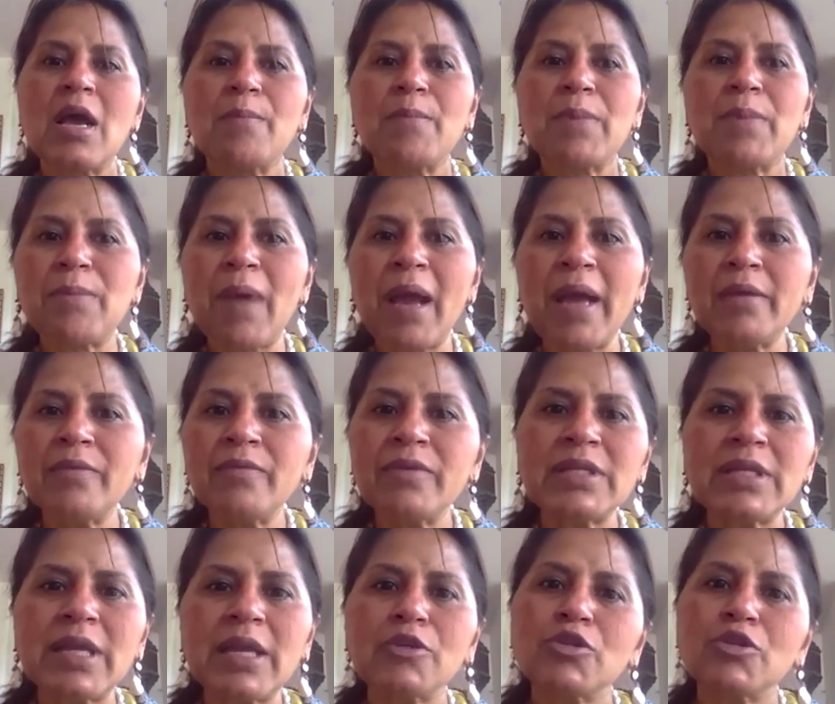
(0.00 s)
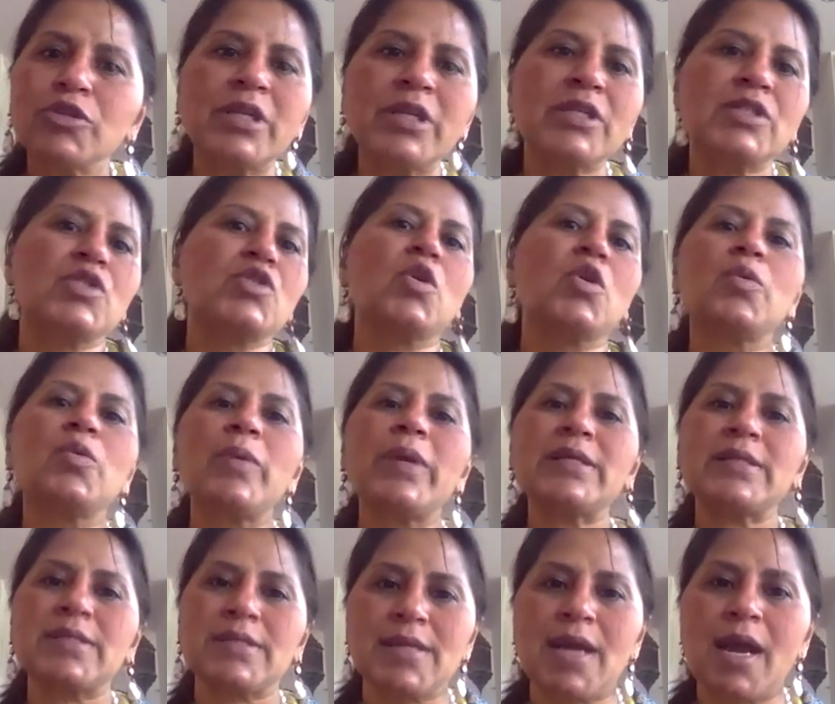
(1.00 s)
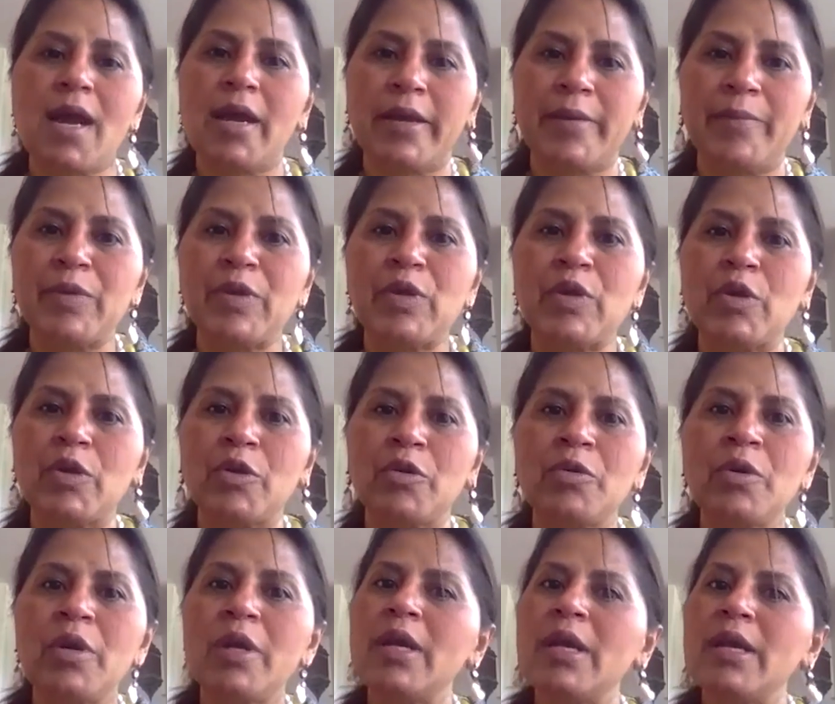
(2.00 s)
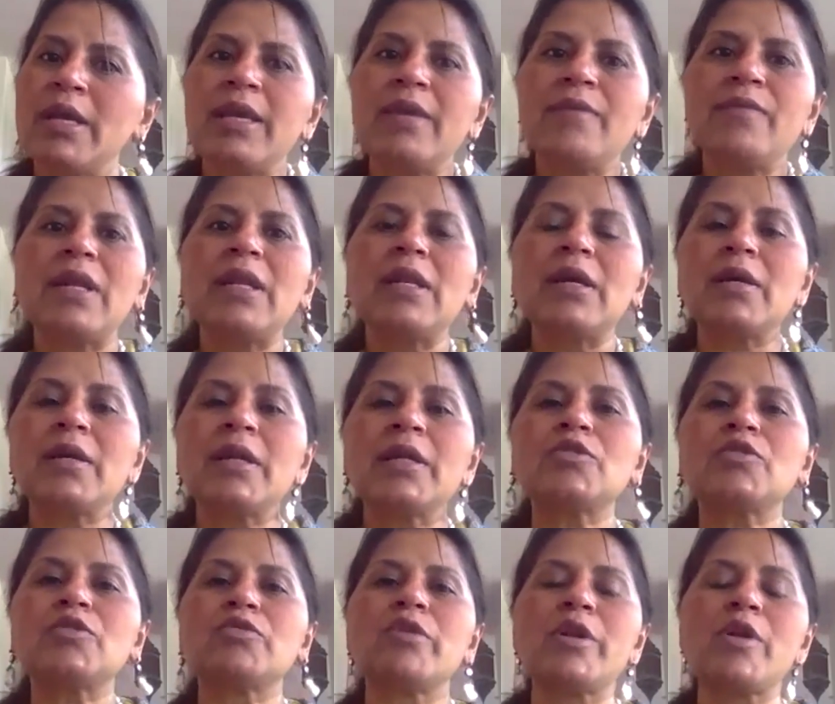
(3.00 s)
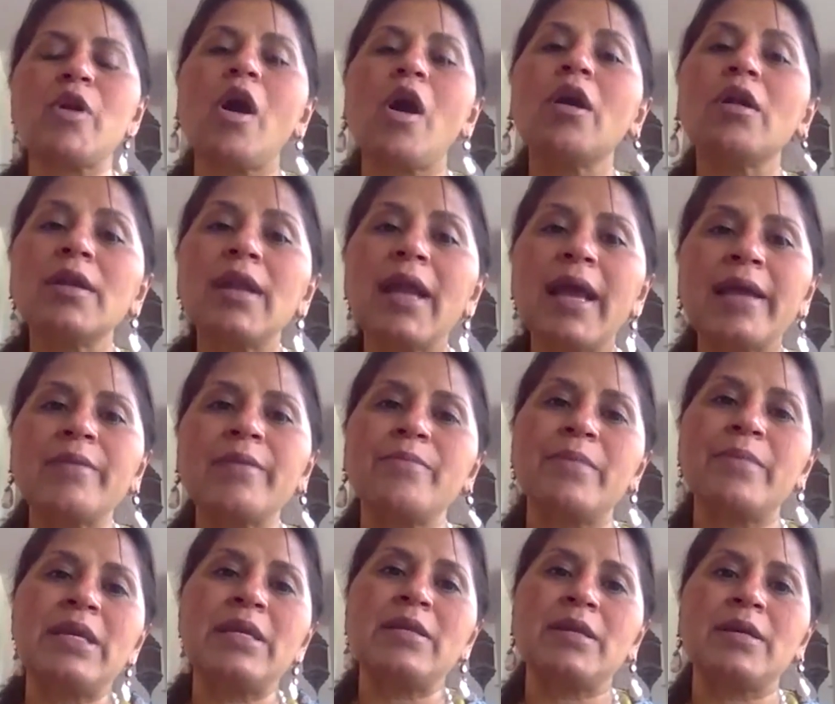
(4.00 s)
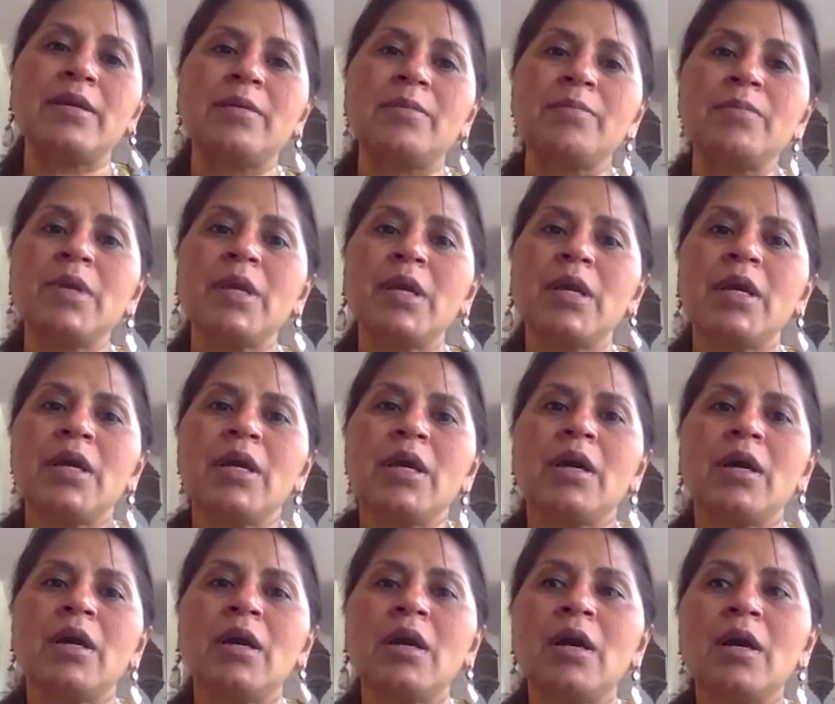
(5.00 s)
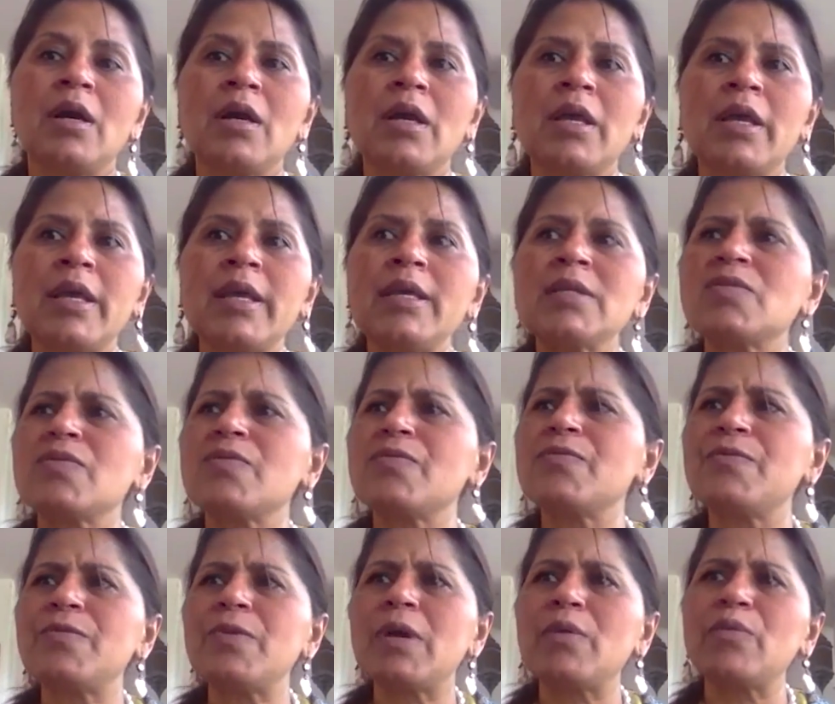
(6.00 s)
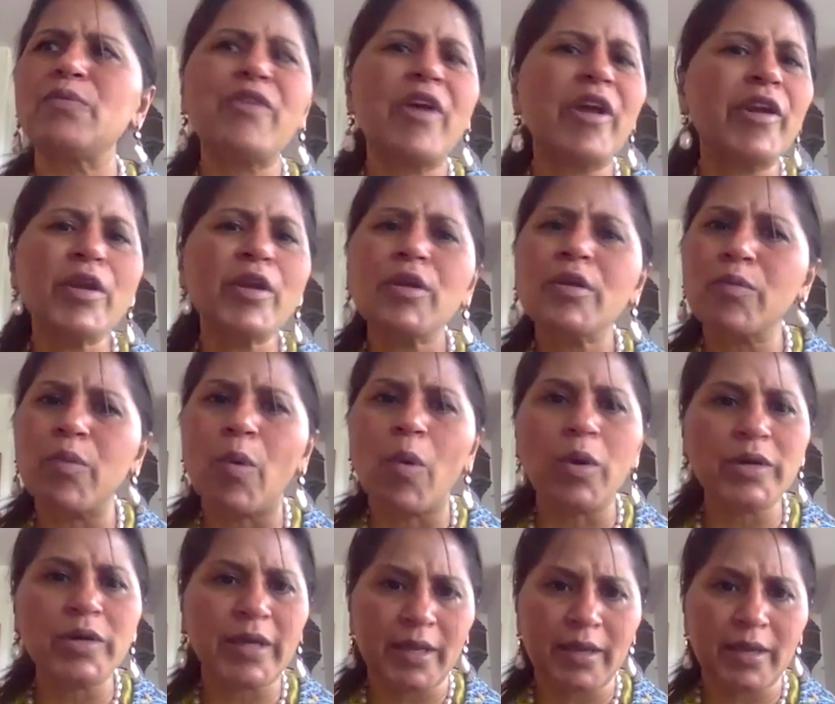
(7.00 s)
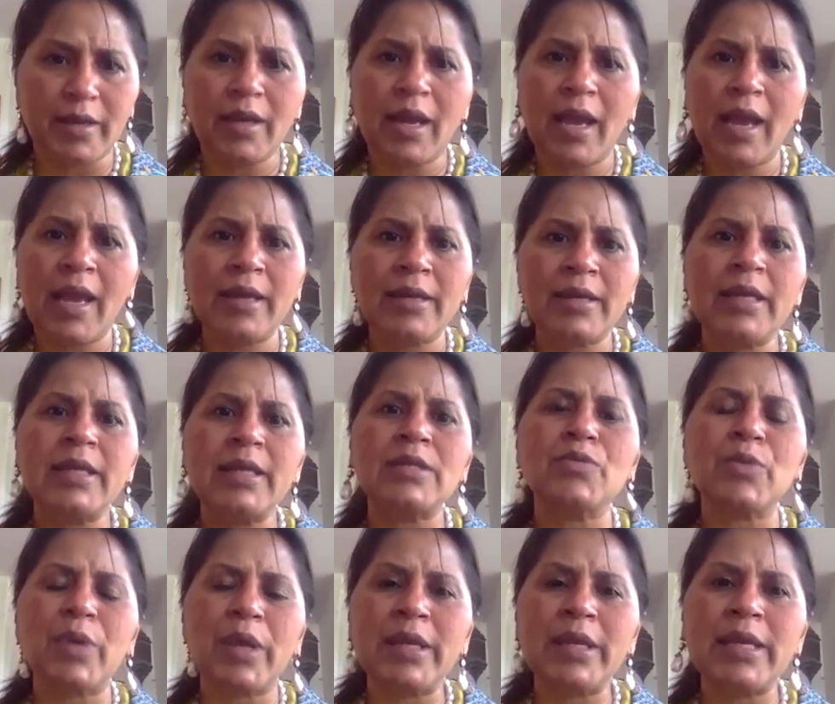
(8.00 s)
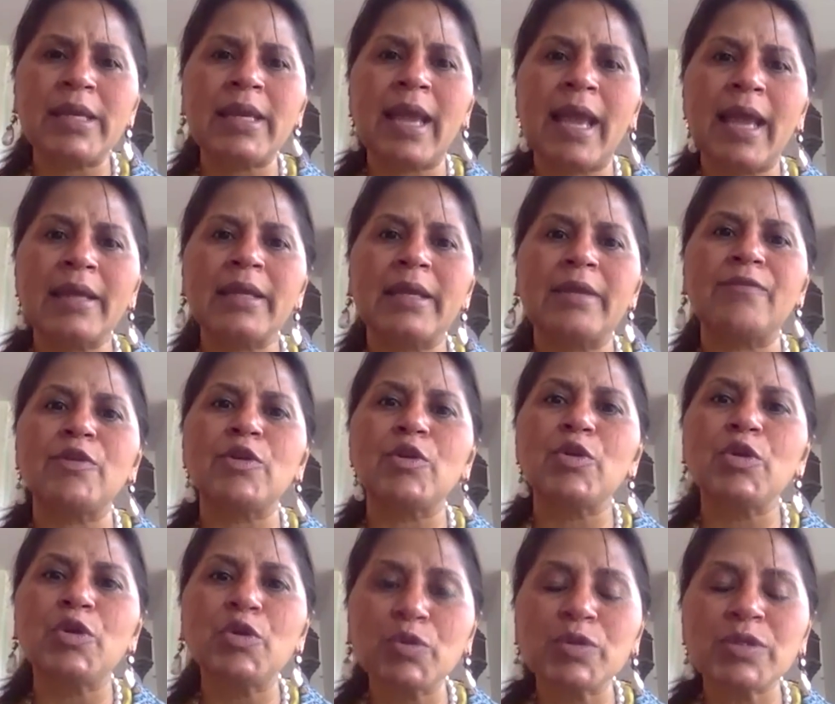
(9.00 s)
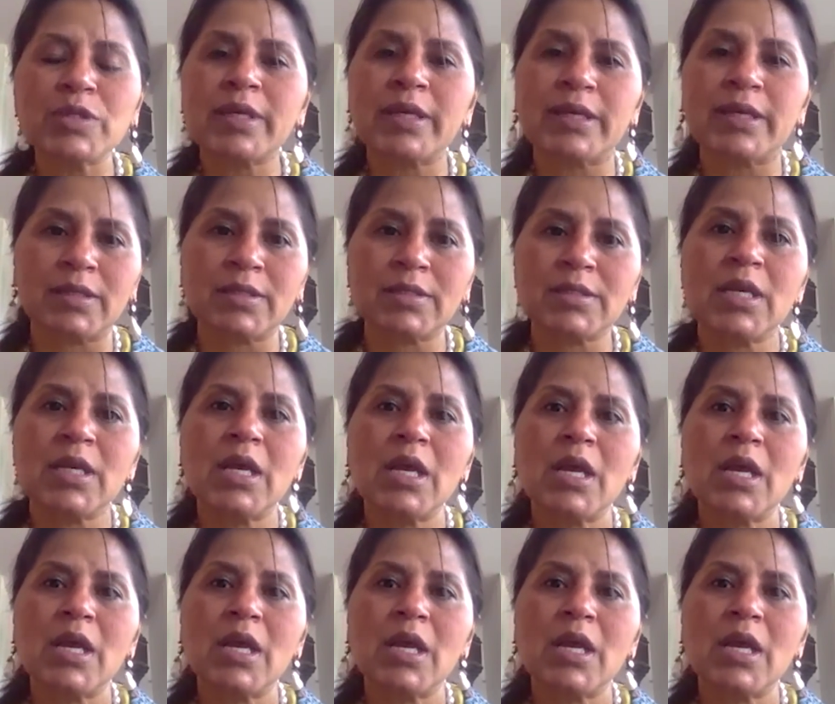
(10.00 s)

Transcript: But my invitation is don't waste time. You know, even learning through an online medium uh, is very rewarding and it really can give you new skills